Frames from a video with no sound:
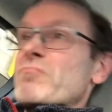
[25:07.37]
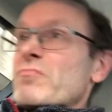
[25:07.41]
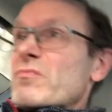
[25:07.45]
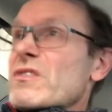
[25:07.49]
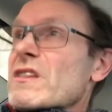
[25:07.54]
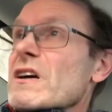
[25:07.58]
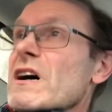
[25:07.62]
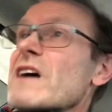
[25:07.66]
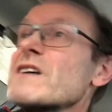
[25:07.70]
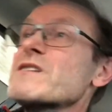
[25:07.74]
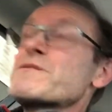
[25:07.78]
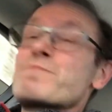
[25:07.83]

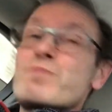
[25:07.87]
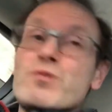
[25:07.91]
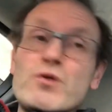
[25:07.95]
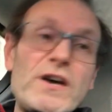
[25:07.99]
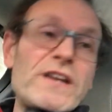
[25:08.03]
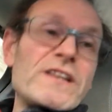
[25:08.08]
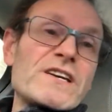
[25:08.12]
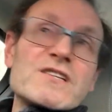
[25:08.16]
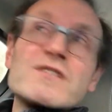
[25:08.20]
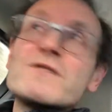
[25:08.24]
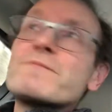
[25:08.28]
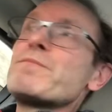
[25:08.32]
That's
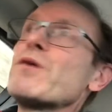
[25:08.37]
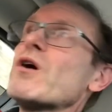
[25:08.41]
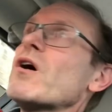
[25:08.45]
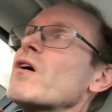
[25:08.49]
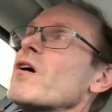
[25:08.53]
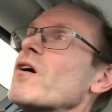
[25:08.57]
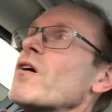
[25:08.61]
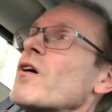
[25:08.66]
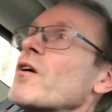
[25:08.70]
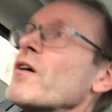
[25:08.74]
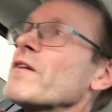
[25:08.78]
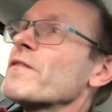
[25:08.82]
pretty spot
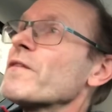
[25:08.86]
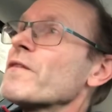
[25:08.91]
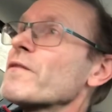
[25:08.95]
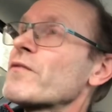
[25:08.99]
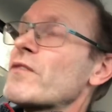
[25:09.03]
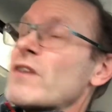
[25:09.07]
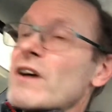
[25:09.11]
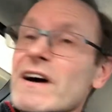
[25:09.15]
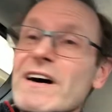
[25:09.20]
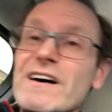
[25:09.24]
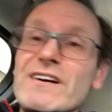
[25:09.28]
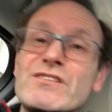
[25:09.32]
on.
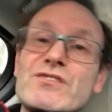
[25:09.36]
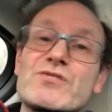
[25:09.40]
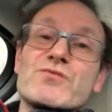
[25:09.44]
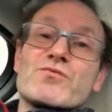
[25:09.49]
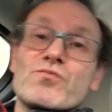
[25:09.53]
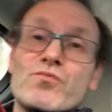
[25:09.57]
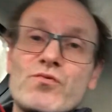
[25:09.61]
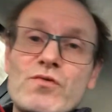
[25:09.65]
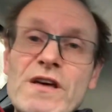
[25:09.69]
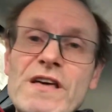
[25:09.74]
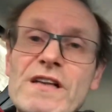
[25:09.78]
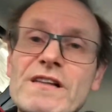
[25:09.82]
That is
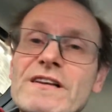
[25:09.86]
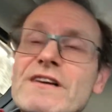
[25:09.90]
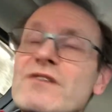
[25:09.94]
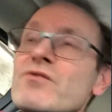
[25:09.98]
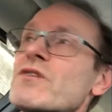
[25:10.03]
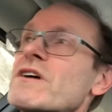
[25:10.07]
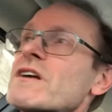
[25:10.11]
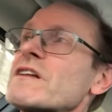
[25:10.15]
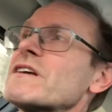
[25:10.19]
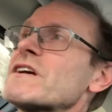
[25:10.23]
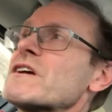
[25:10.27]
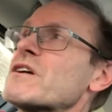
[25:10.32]
really